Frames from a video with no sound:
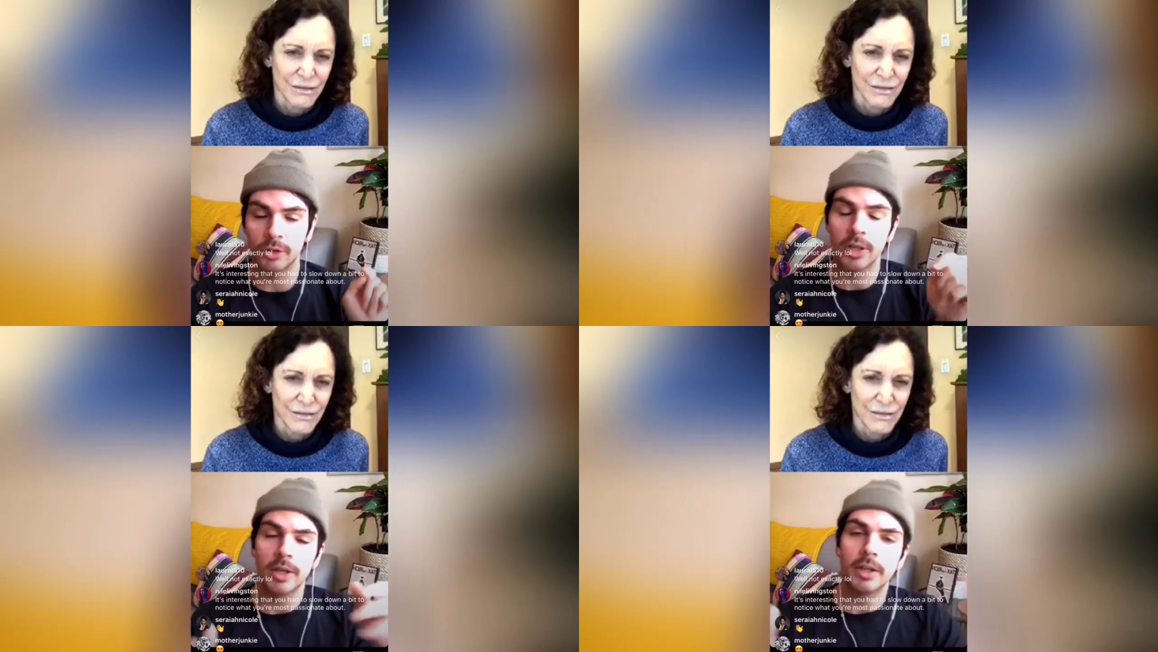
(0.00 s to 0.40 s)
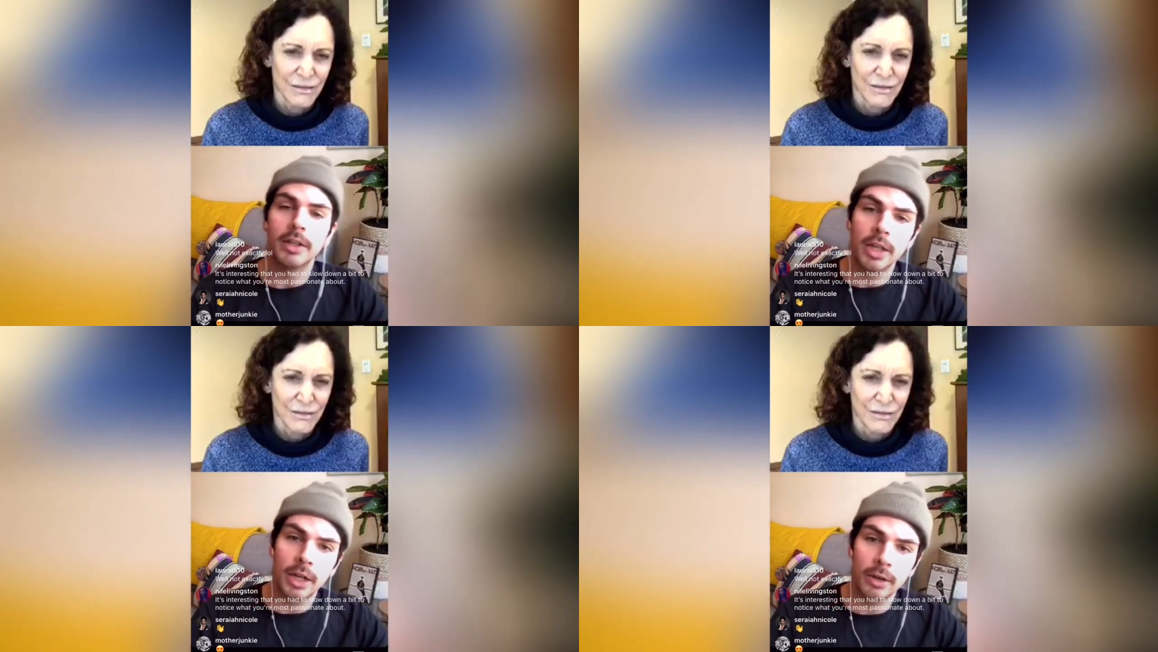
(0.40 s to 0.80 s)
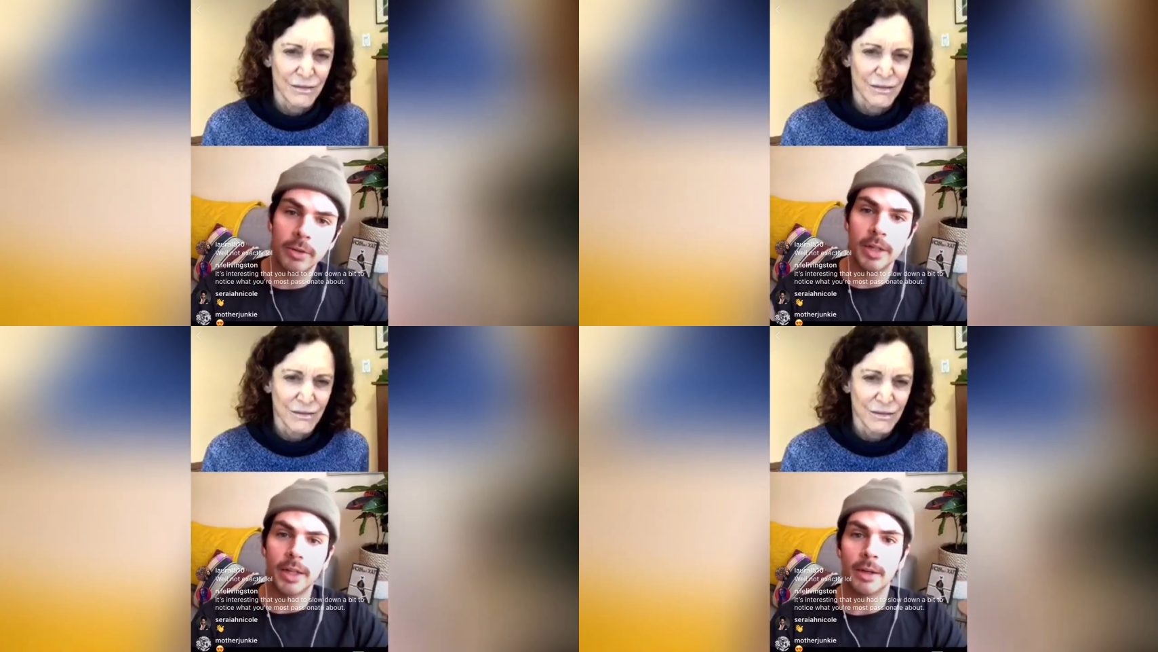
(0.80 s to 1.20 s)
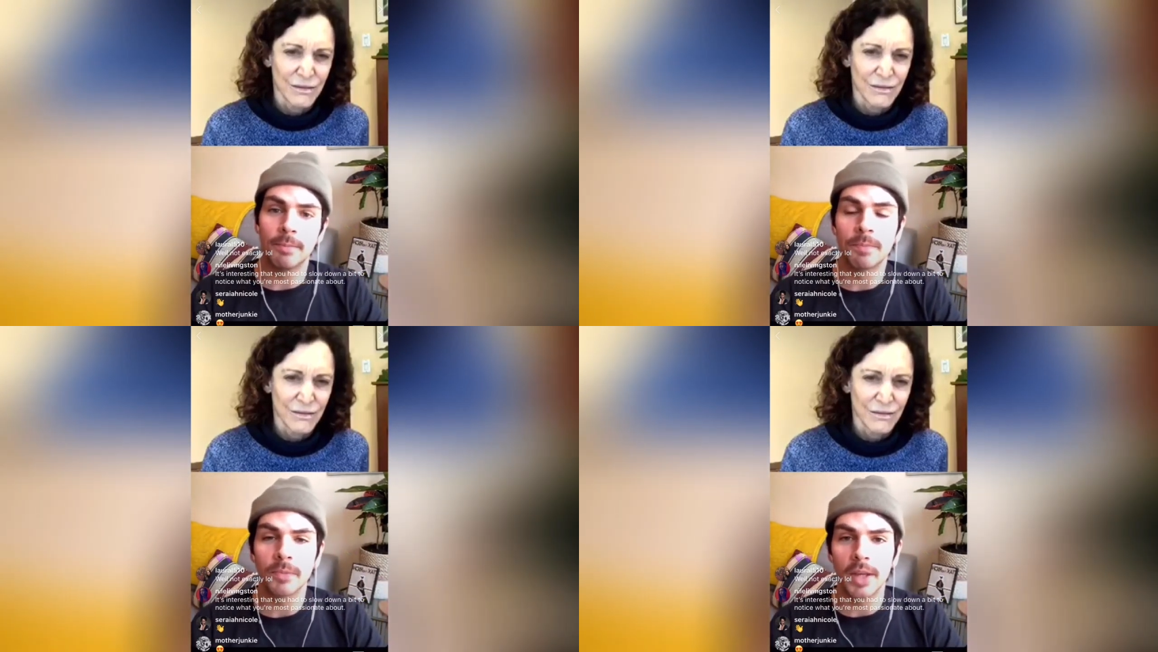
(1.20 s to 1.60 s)
Speaker 1: you know? Um,
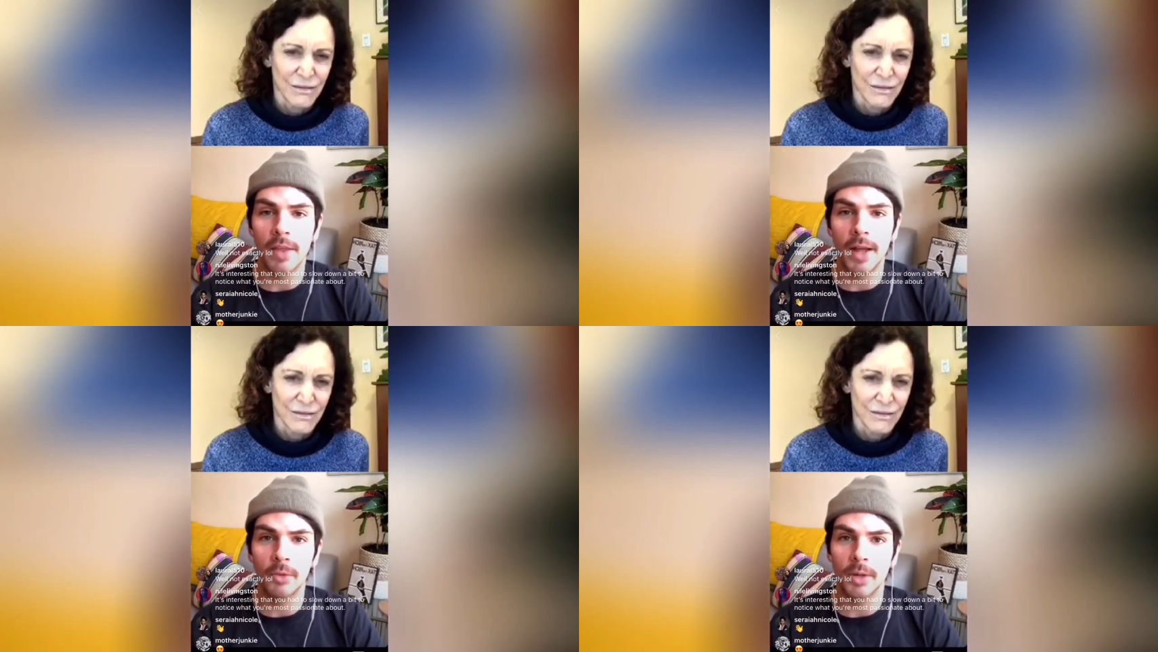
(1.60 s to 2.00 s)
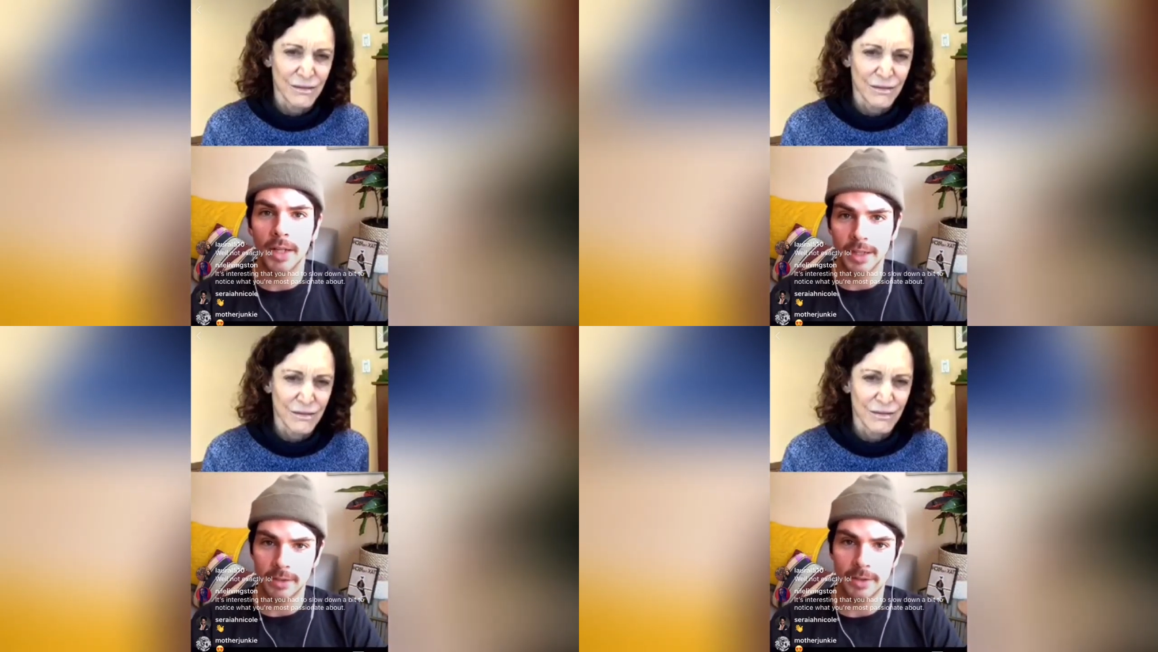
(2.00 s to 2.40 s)
and that's what I like to see.